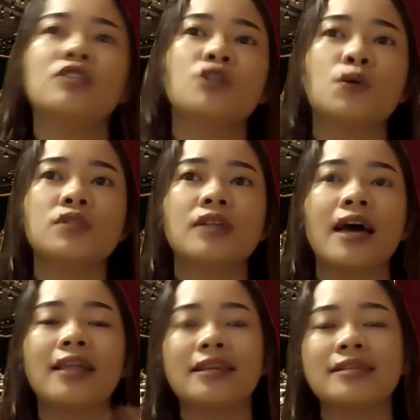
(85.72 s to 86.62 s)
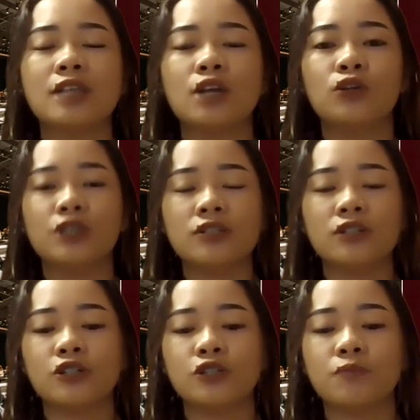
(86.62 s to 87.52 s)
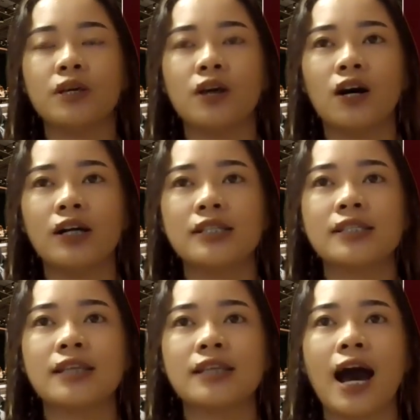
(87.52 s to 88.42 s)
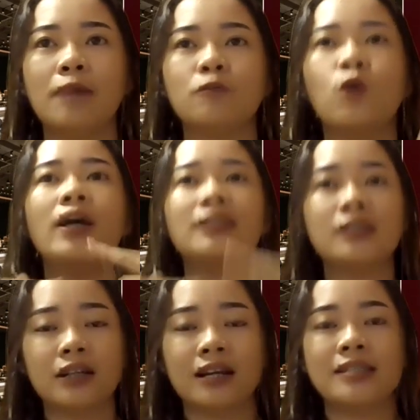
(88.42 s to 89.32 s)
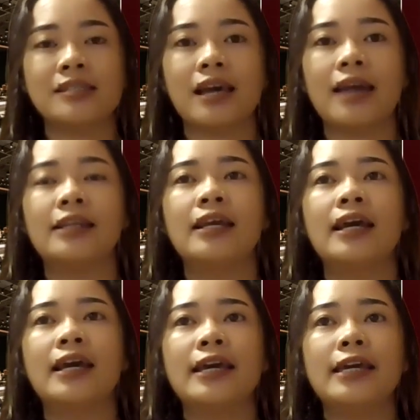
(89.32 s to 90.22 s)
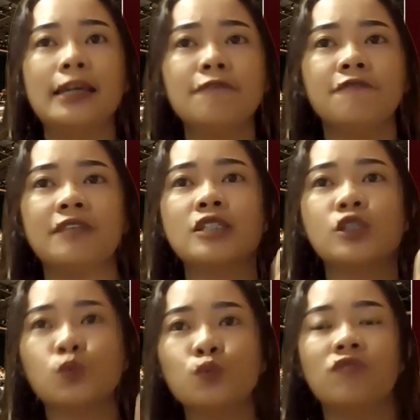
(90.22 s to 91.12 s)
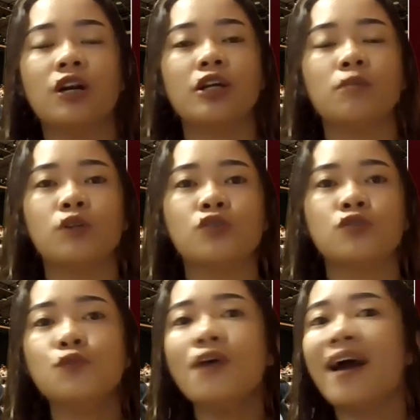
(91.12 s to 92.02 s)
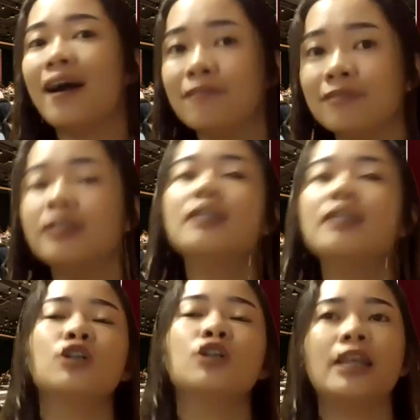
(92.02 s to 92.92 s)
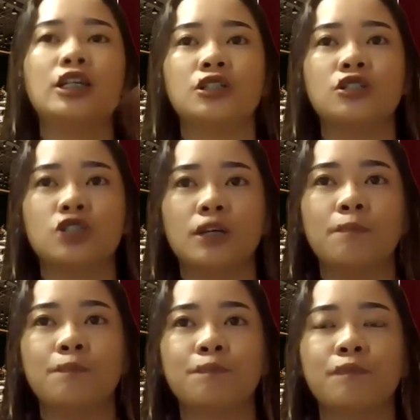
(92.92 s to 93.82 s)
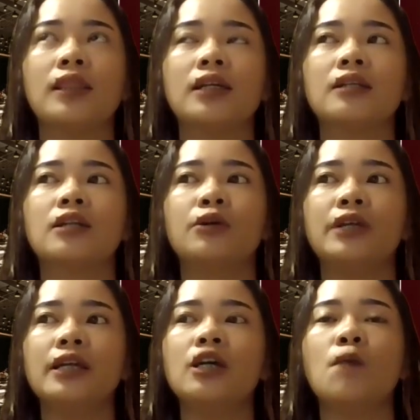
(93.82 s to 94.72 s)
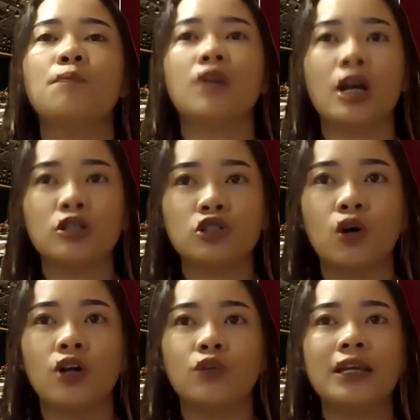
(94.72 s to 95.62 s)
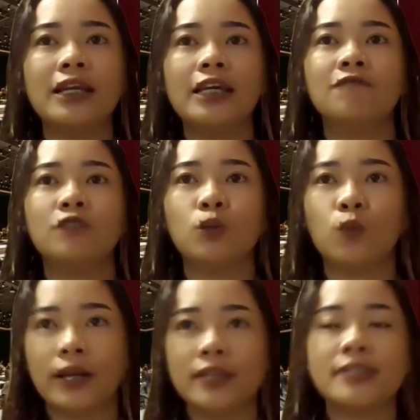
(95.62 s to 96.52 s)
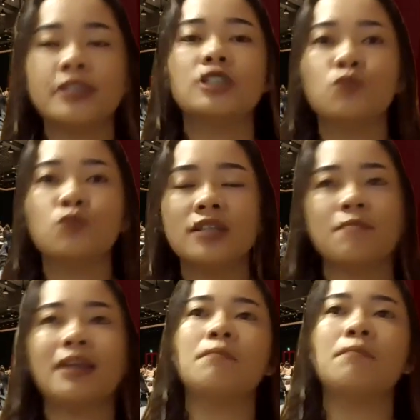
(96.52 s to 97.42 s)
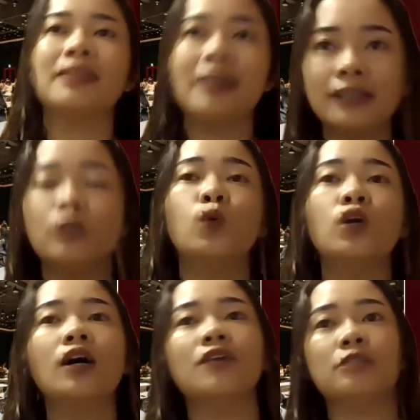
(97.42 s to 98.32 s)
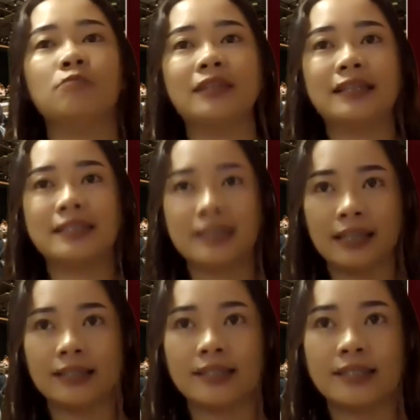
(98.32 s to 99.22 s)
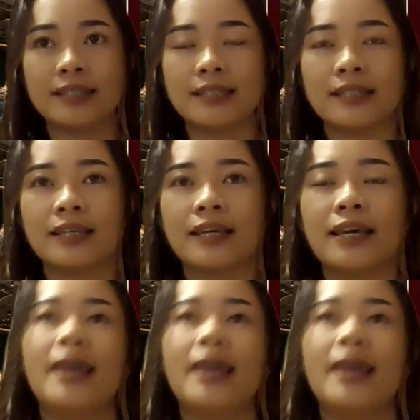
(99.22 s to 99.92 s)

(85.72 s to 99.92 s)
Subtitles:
I chose this research because I'm quite interested if these two variables do have relationship, whether the reading comprehension really influence the student's mathematical or arithmetic skills.